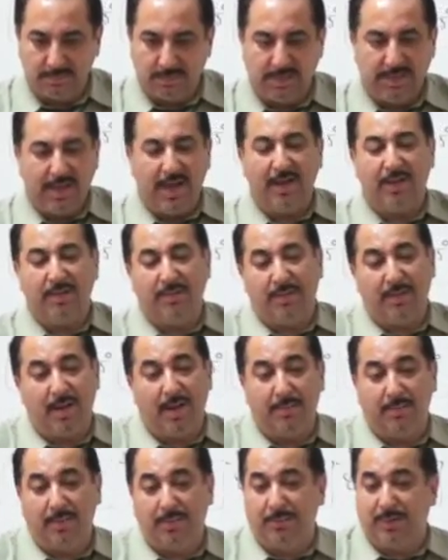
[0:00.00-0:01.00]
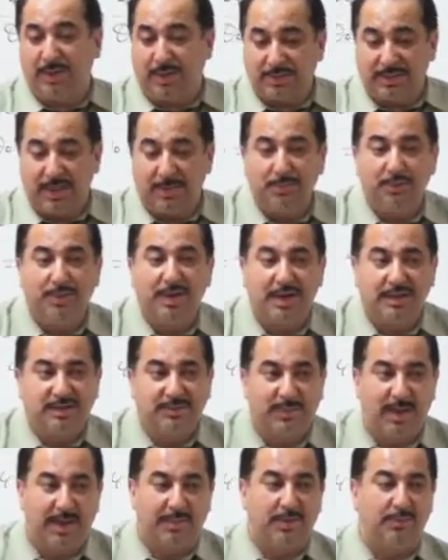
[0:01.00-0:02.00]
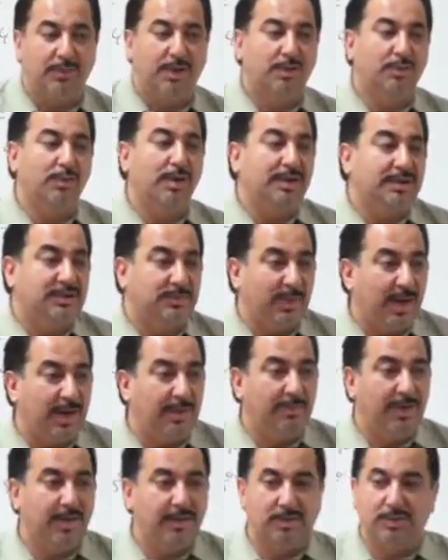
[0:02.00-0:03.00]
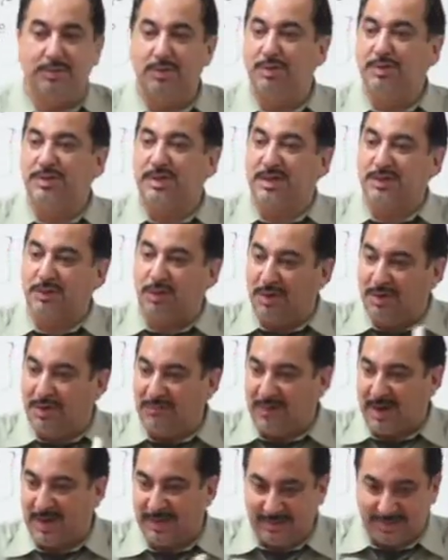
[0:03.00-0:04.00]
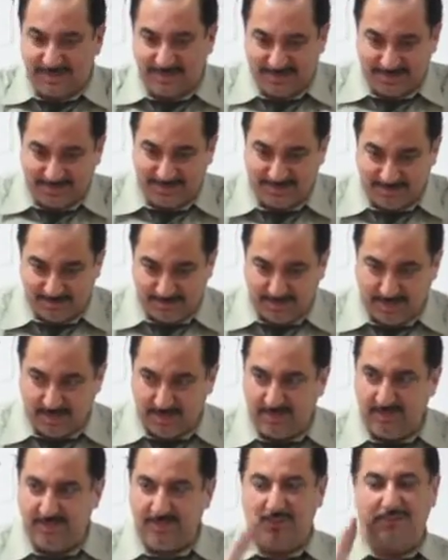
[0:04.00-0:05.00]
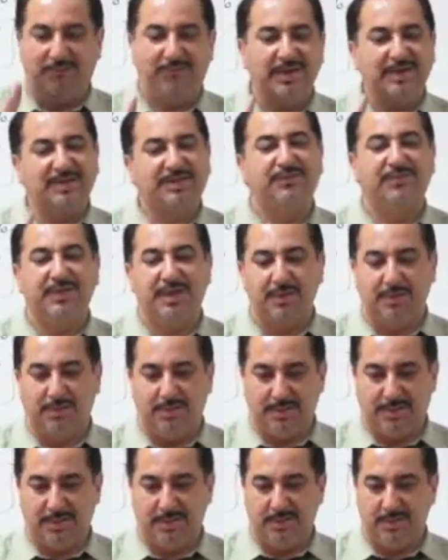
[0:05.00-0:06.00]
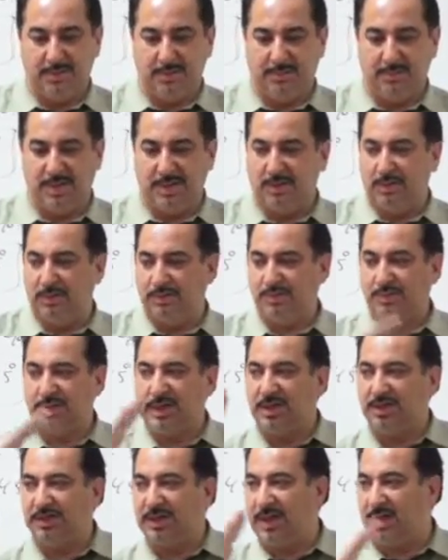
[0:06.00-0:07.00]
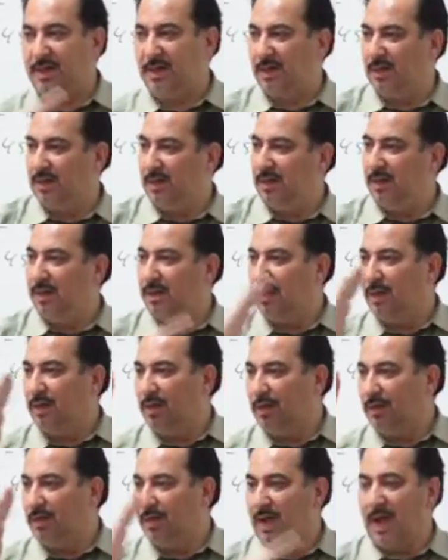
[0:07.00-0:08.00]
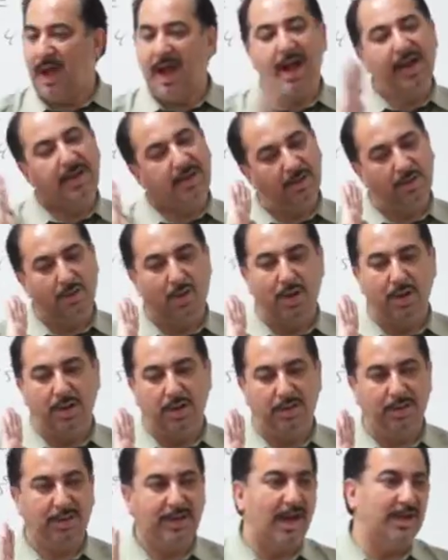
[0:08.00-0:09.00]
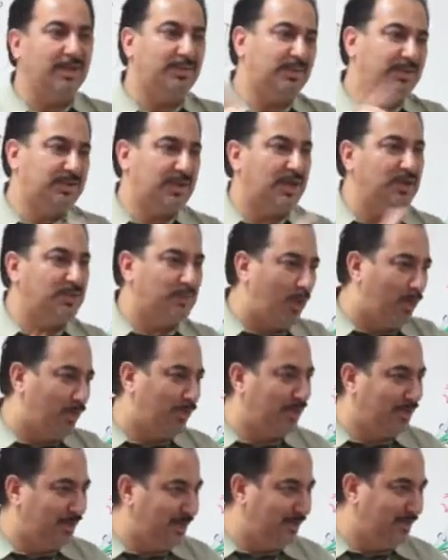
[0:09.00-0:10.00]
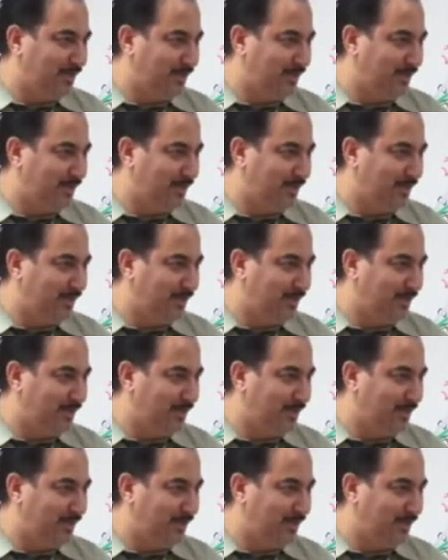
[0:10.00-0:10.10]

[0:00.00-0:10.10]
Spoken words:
Yeah, because I'm doing an experiment. When you do an experiment, you don't change all the factors. You fix V naught, but you change the angle only. You can't change both.